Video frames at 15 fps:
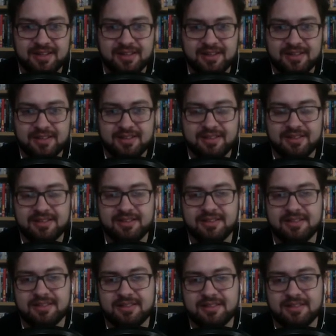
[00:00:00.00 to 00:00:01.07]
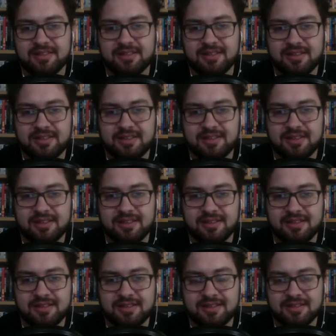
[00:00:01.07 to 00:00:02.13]

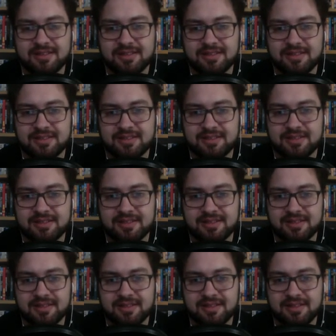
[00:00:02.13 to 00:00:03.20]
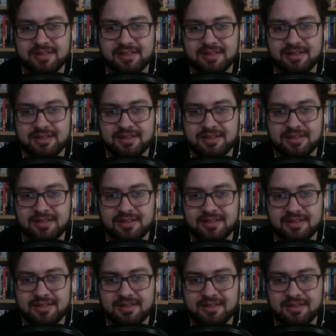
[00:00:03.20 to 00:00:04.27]

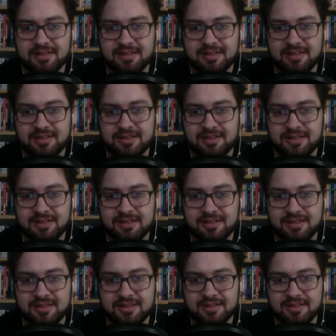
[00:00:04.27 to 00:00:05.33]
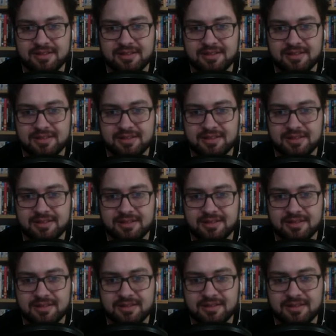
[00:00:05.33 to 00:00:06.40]

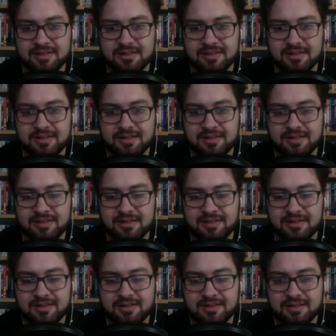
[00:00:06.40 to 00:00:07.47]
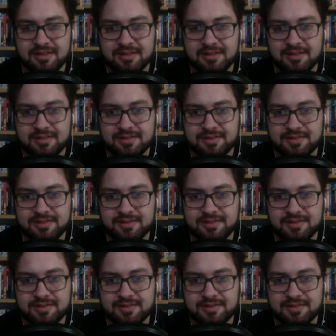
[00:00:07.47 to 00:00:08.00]
This person isn't speaking.